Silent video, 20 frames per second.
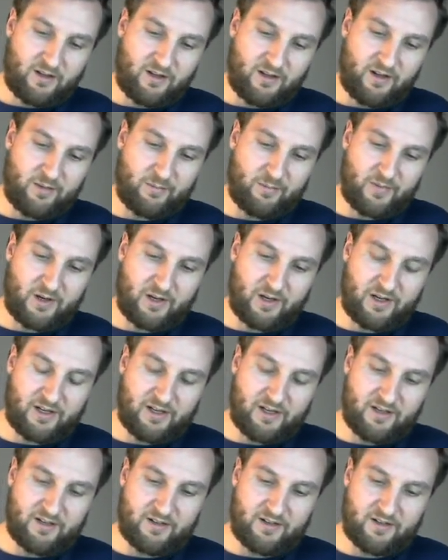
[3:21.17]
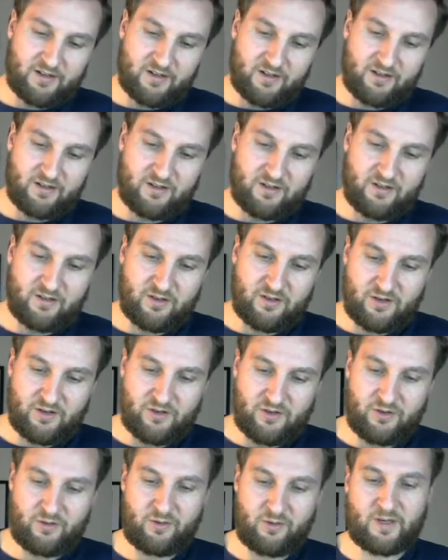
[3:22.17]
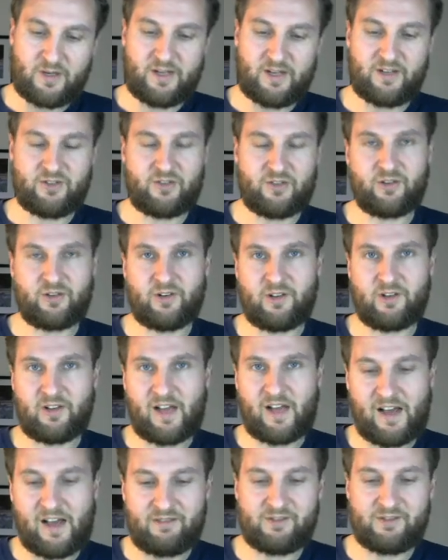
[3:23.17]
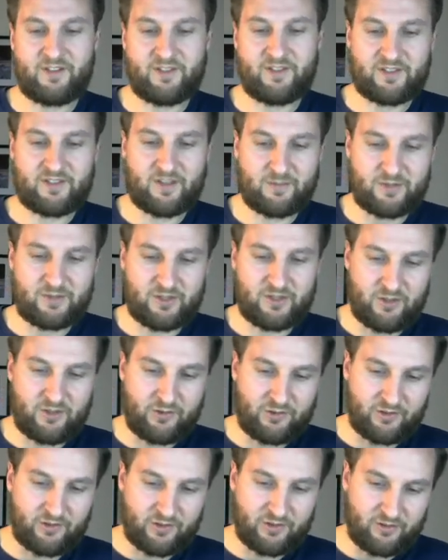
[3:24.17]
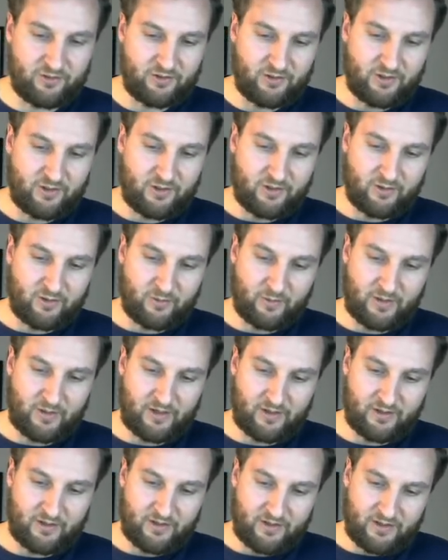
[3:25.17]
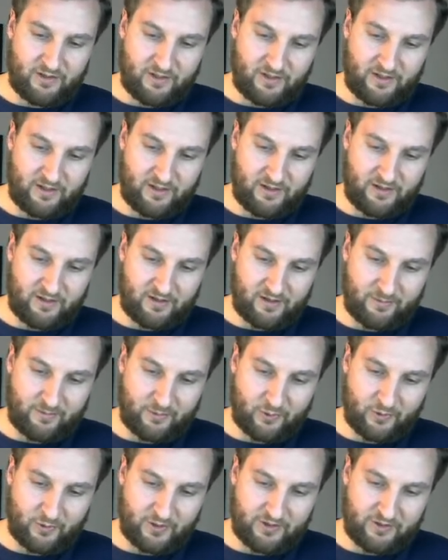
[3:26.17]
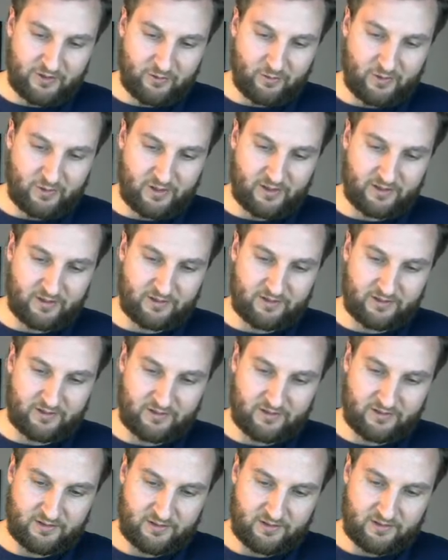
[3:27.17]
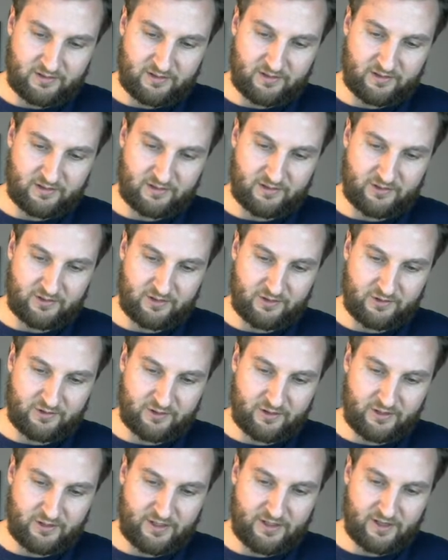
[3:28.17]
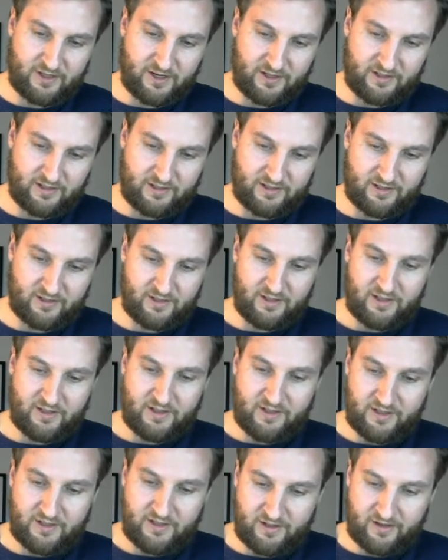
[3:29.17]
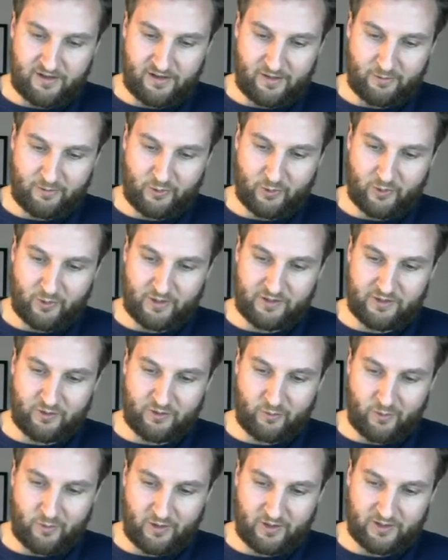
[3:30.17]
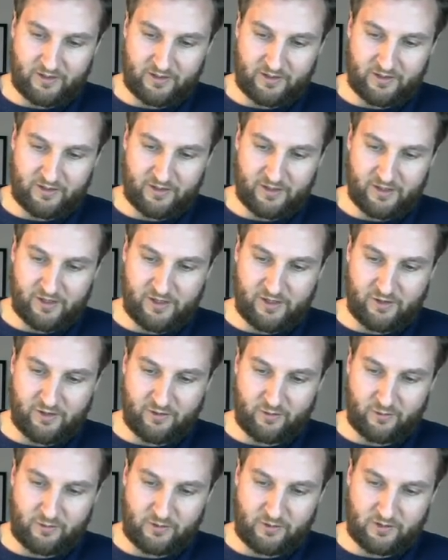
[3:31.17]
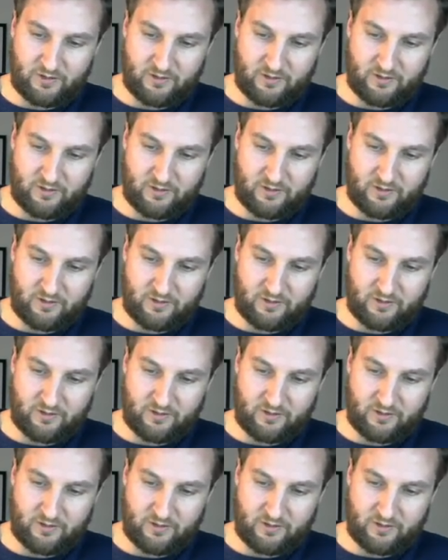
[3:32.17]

In my new integral after the substitution, well, here I'm going to want, let's use a green highlighter, here I'm going to want u.